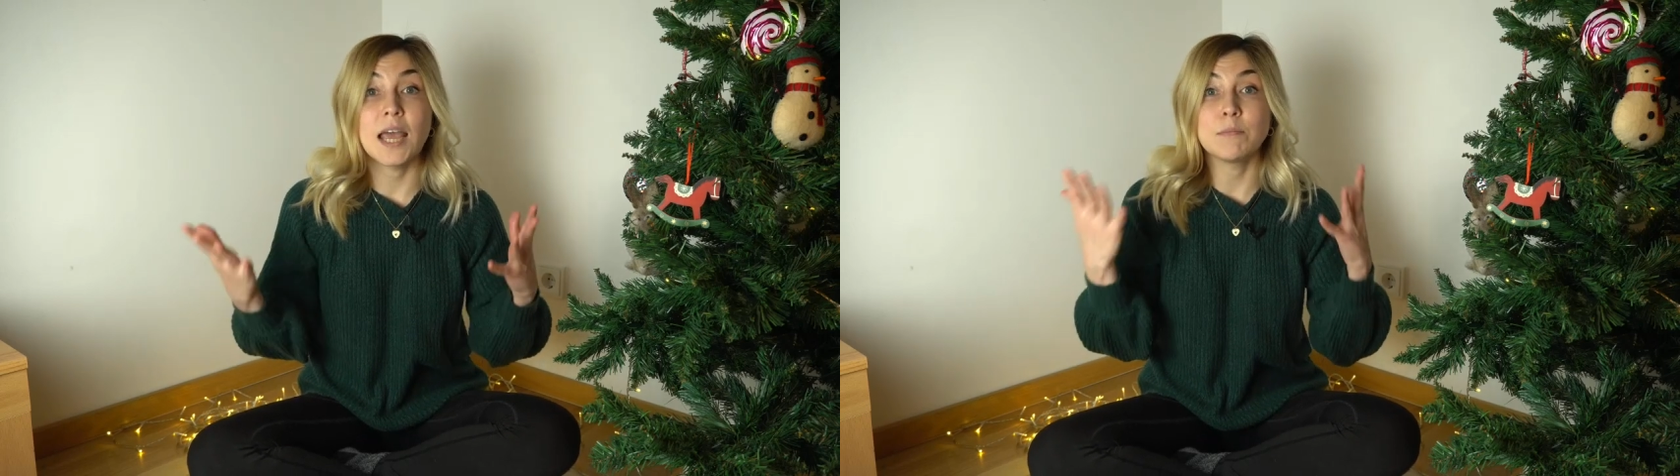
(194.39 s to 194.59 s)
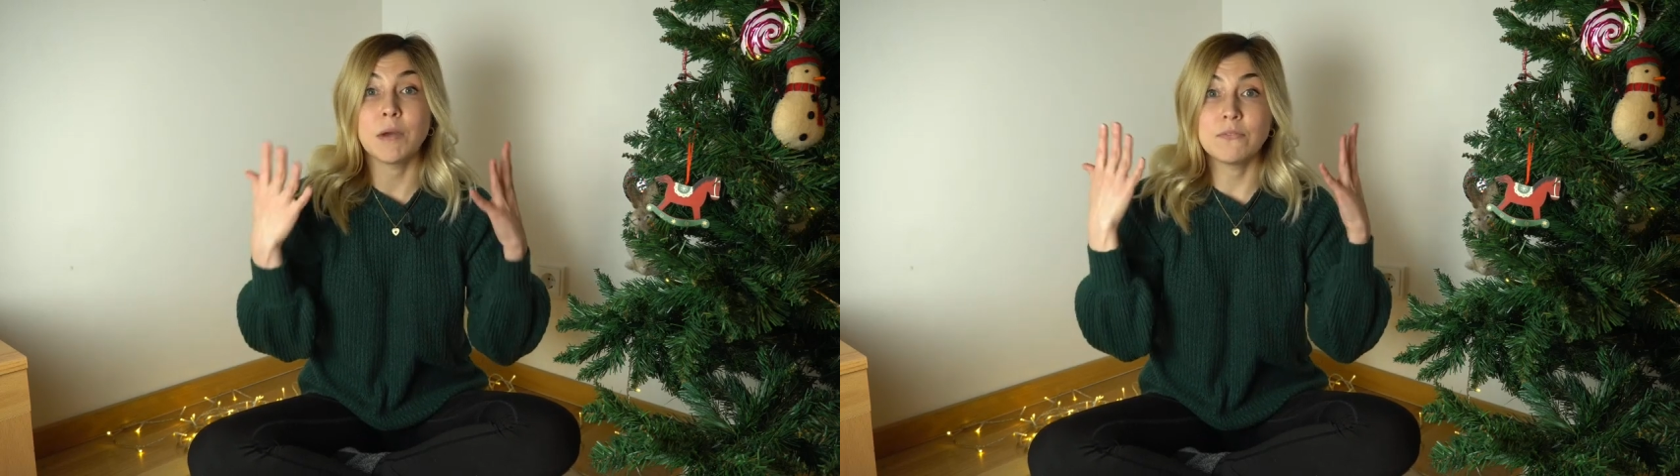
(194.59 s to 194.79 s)

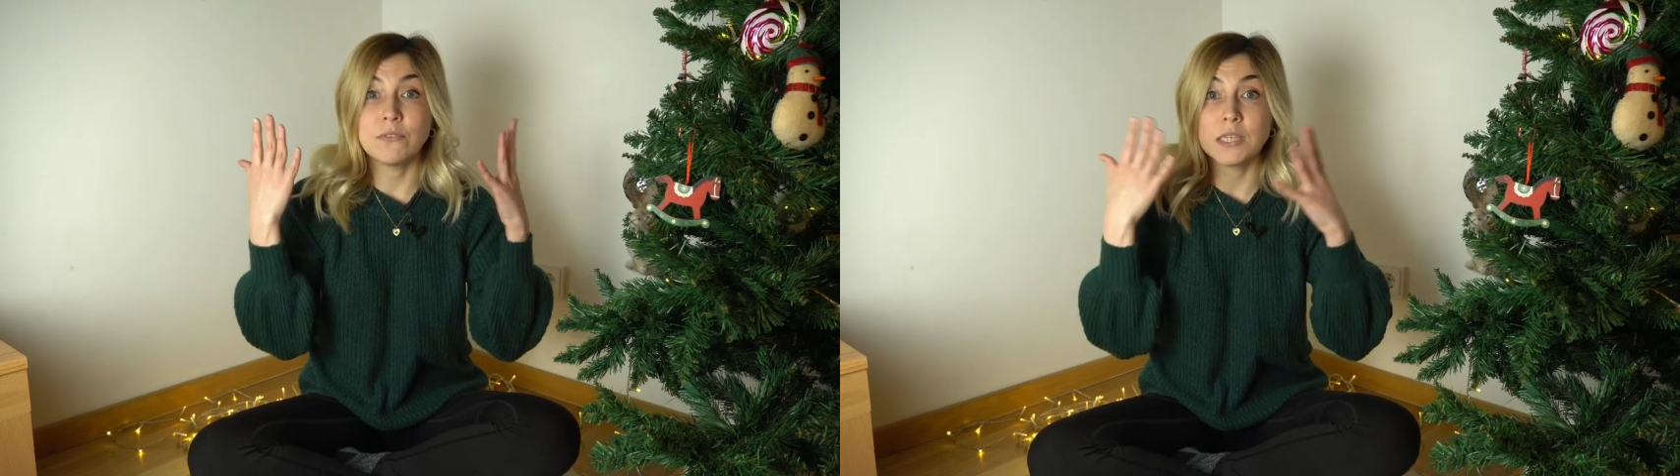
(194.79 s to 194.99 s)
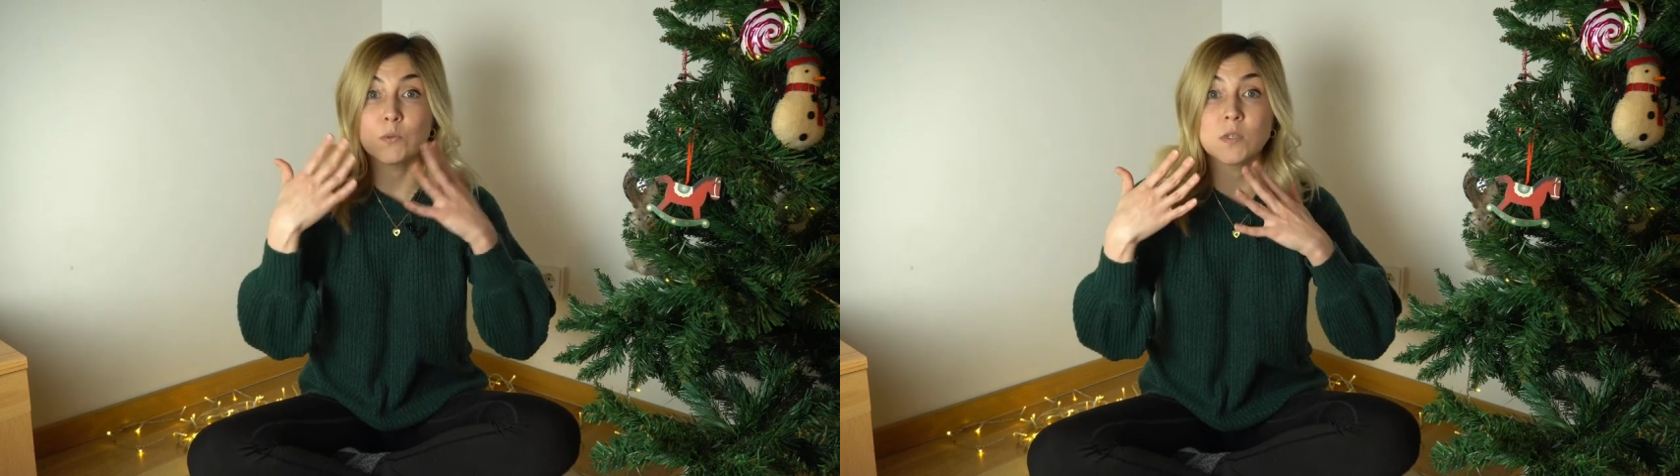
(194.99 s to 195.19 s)
and my
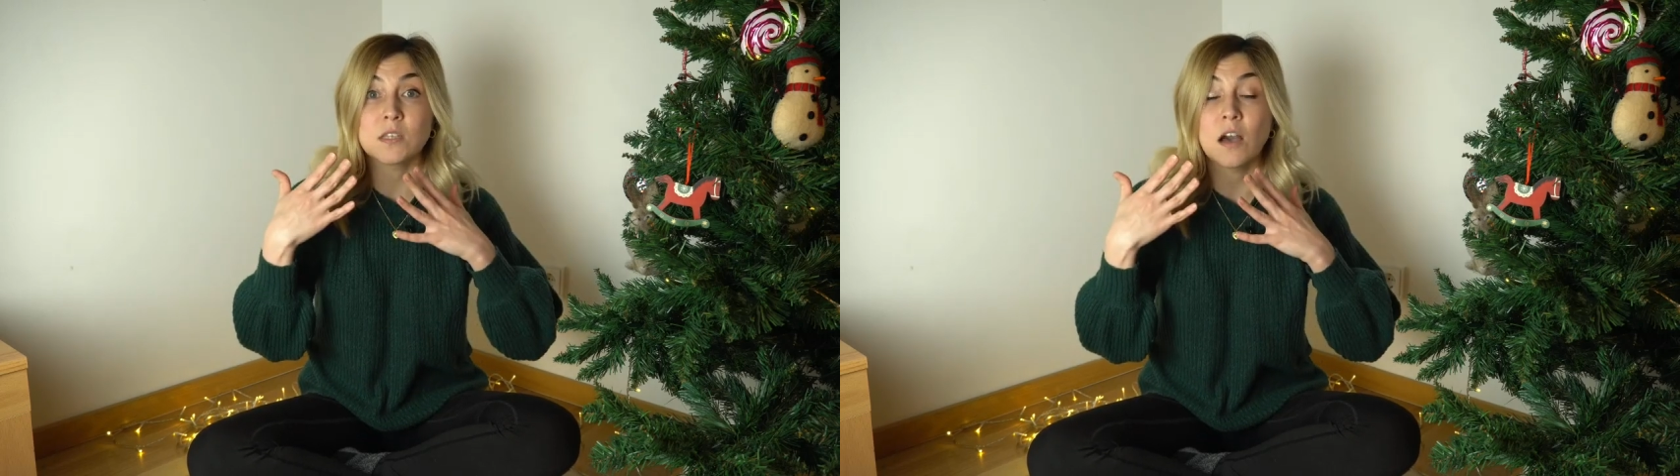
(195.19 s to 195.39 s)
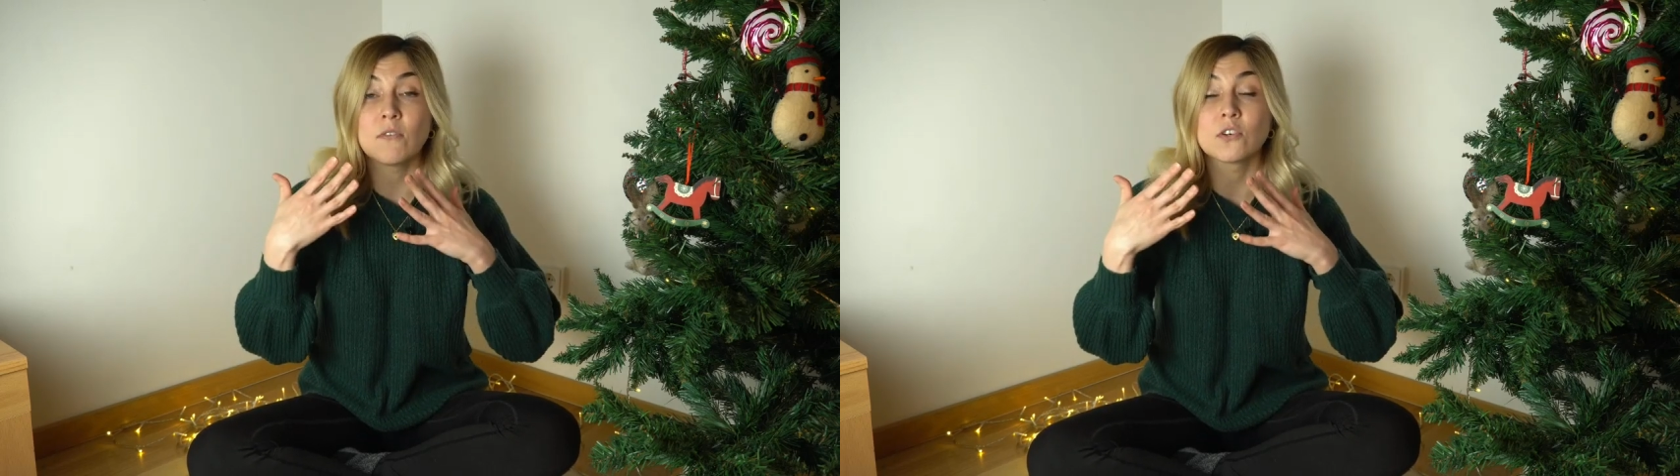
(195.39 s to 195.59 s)
face was
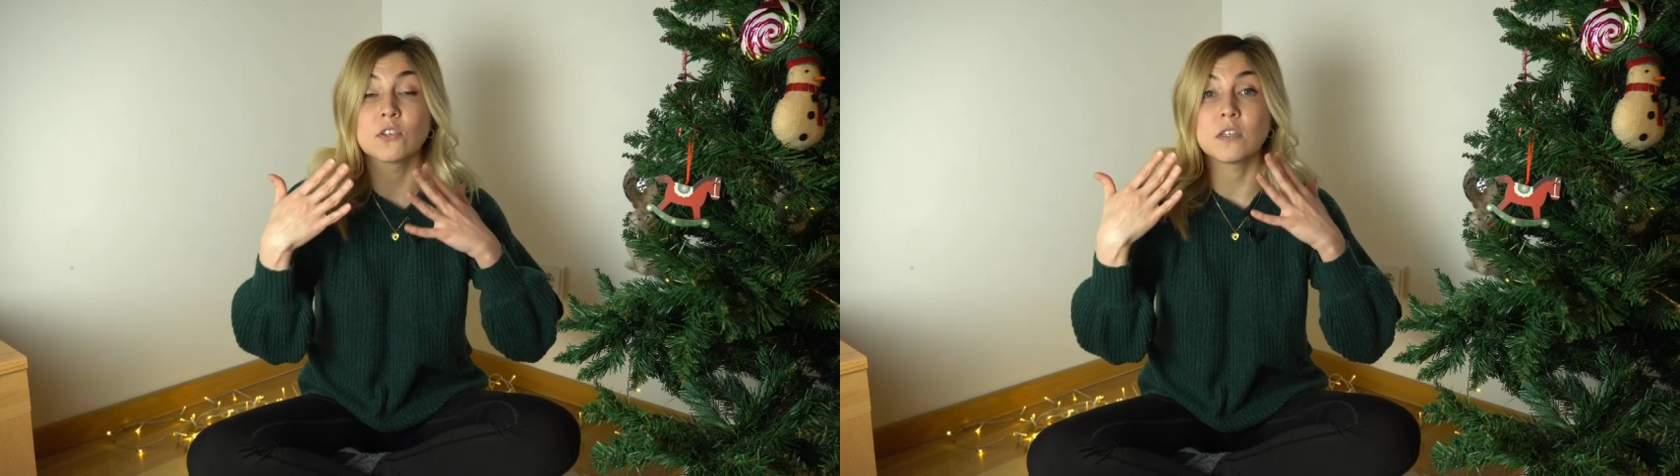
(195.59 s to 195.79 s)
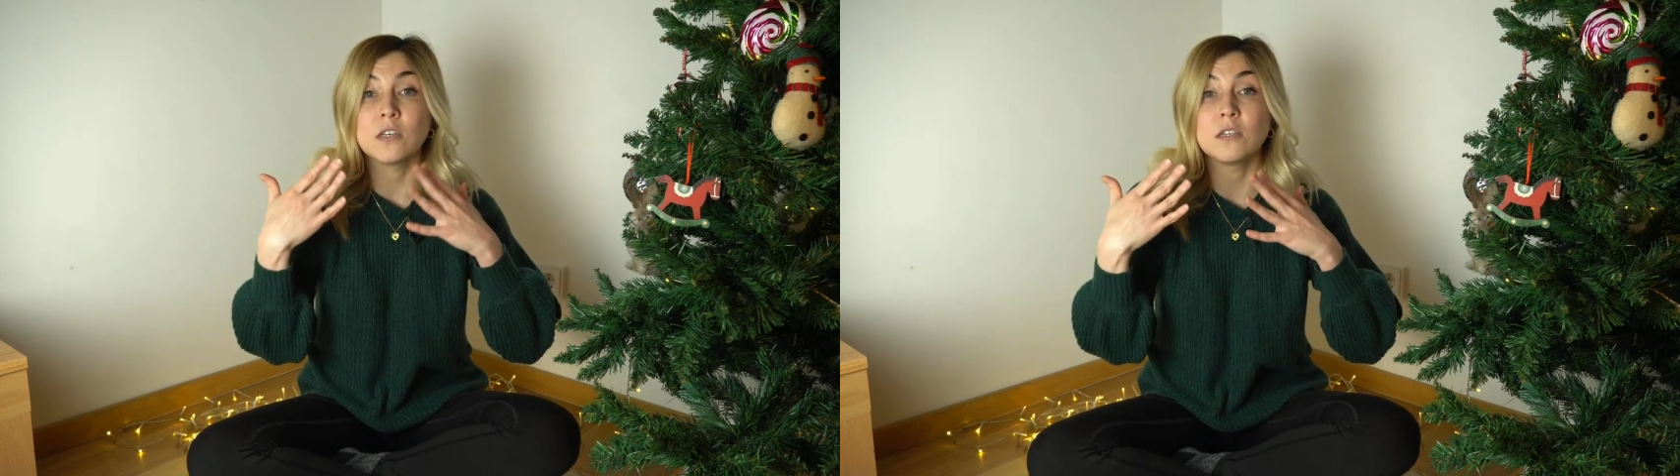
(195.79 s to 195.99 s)

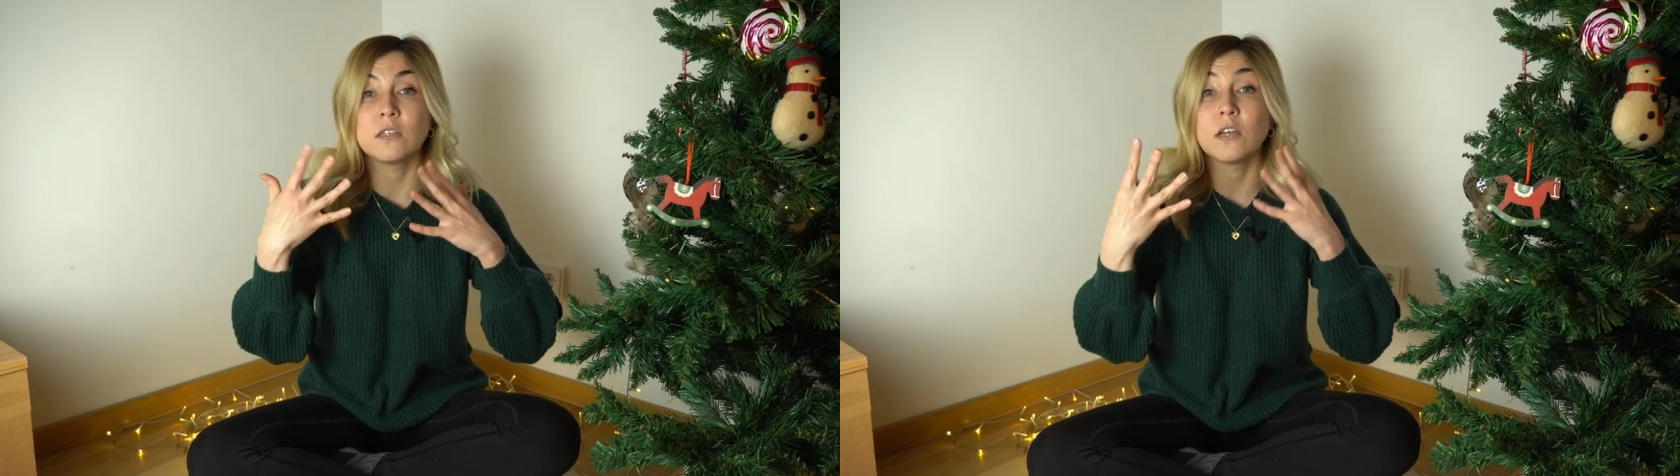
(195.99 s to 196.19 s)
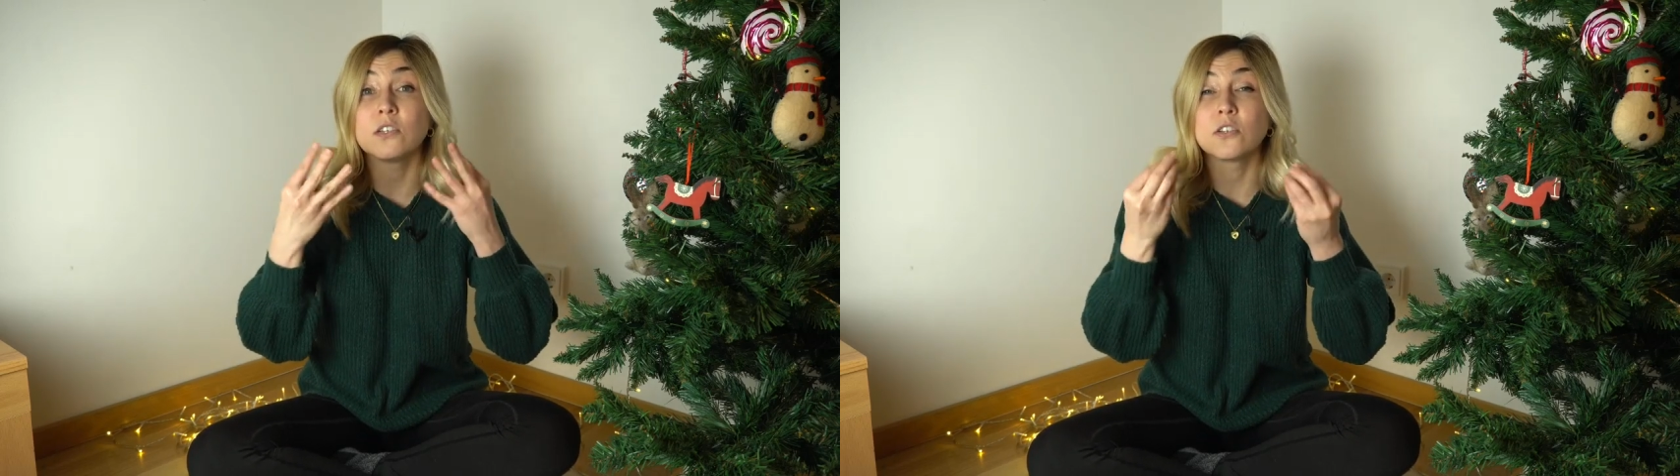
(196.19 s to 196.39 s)
covered
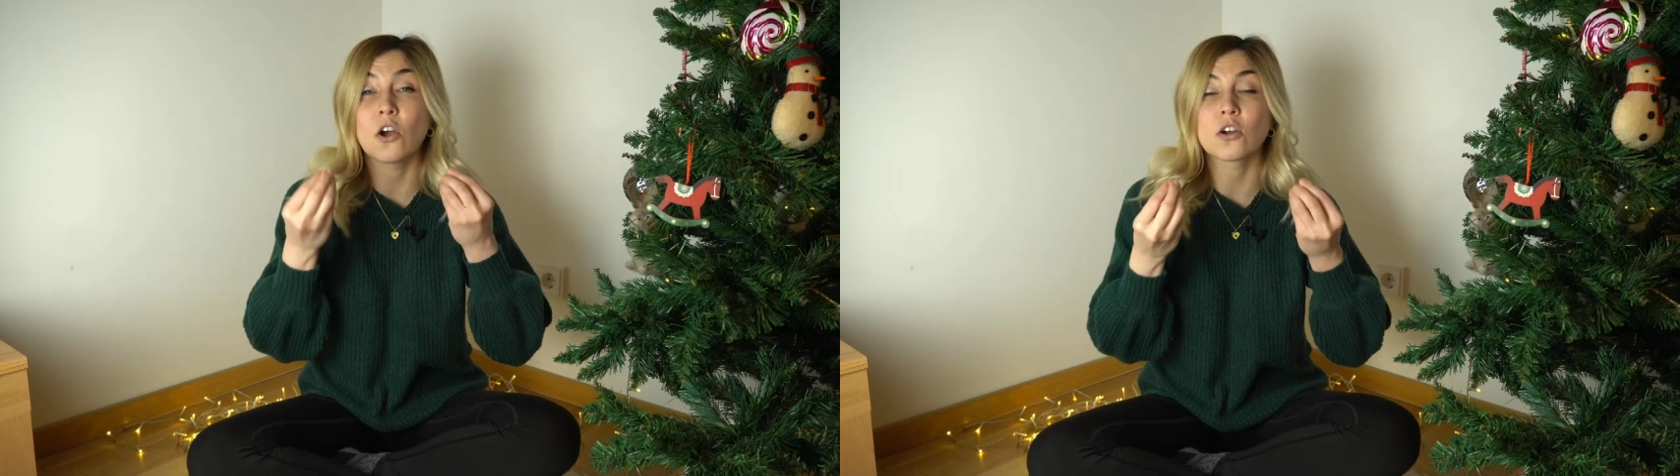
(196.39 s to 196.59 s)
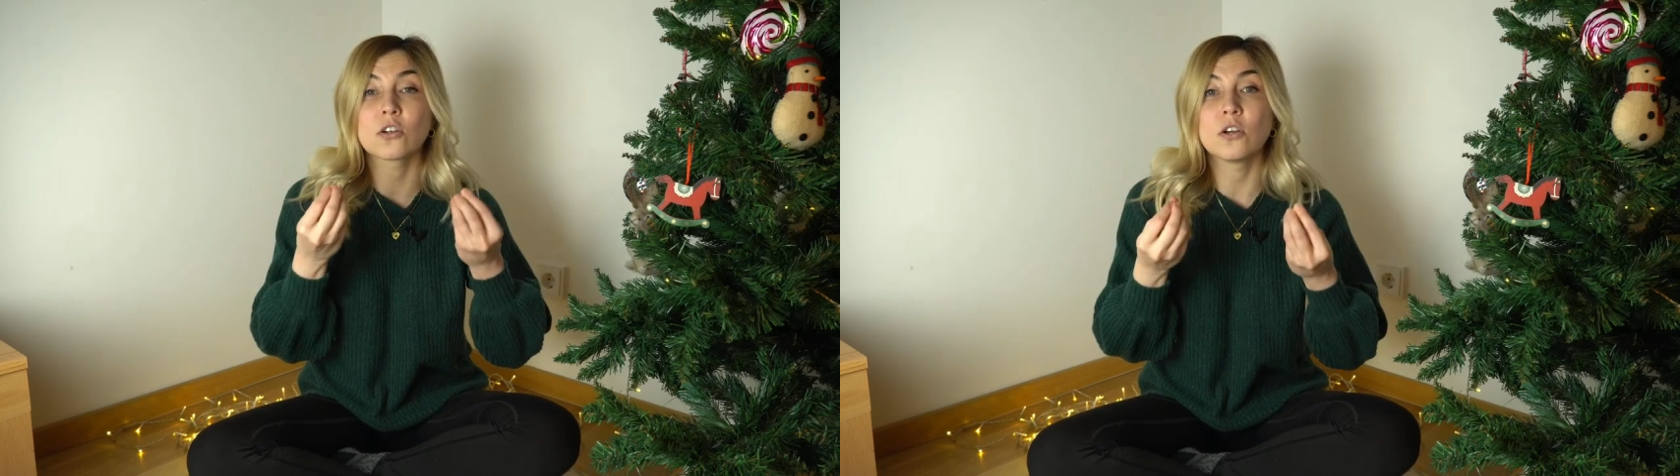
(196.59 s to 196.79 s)
in
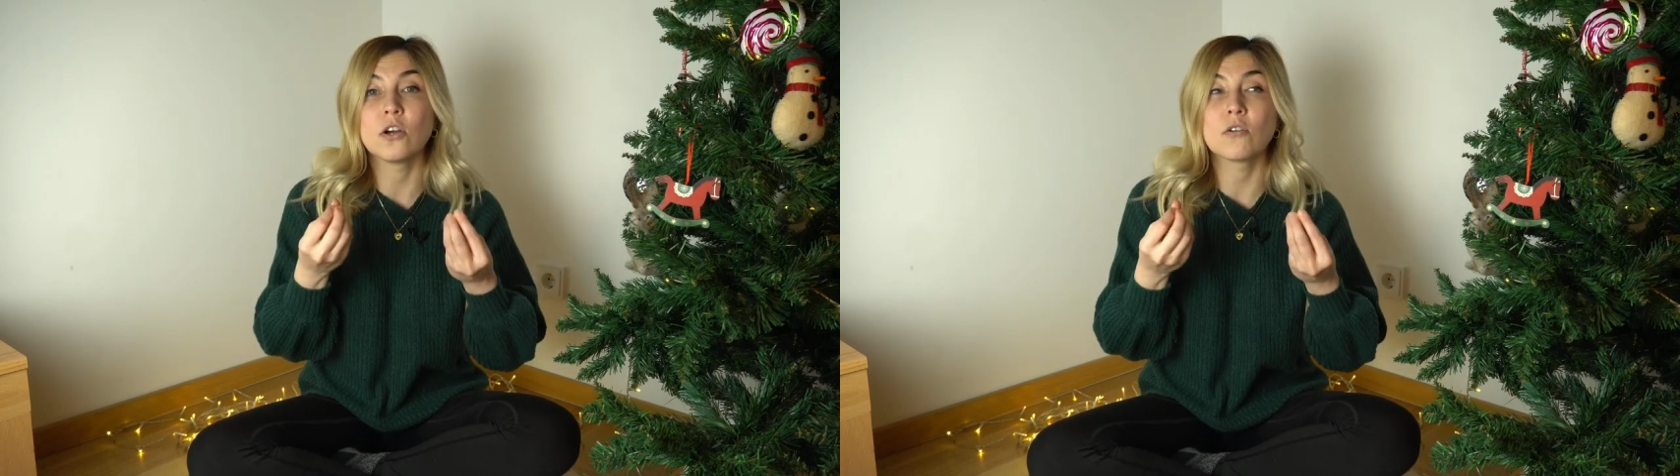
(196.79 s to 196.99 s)
dark